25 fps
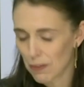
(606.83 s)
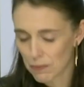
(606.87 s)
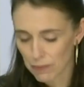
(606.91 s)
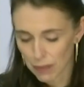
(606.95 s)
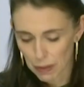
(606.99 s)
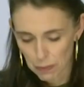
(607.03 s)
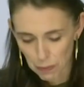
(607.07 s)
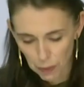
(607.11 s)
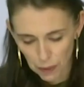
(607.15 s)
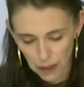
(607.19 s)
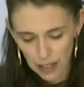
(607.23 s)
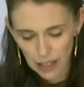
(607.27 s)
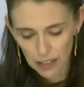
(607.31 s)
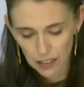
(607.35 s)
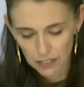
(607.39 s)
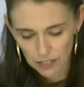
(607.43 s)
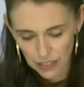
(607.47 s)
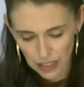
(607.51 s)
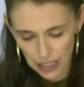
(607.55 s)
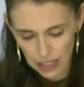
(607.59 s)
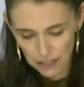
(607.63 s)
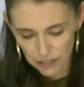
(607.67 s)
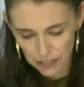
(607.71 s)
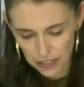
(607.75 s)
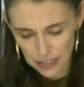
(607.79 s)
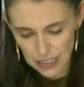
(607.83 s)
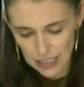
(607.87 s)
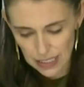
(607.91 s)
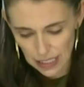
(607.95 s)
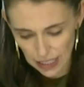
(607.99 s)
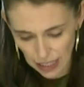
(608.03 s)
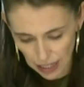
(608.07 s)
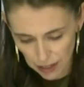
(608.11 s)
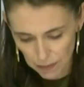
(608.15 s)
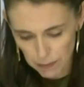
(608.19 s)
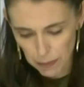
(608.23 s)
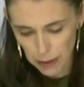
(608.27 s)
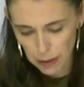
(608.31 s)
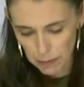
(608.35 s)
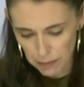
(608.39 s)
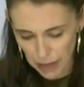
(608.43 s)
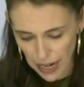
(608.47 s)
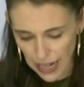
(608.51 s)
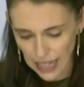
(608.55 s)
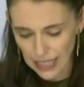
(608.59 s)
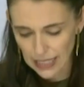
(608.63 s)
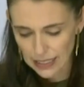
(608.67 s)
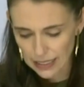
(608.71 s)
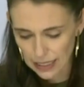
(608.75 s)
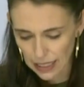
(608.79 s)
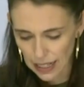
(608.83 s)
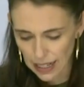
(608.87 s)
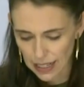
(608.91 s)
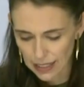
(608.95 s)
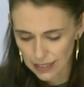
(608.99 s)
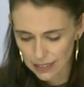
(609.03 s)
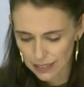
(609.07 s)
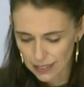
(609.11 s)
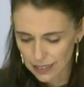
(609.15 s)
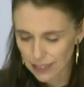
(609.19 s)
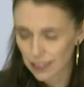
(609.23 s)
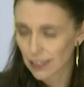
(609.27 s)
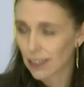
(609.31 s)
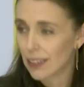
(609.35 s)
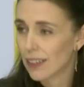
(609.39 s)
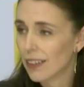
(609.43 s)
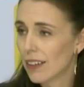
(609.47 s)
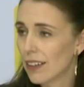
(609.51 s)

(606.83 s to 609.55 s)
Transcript: be proud of the efforts that have been made and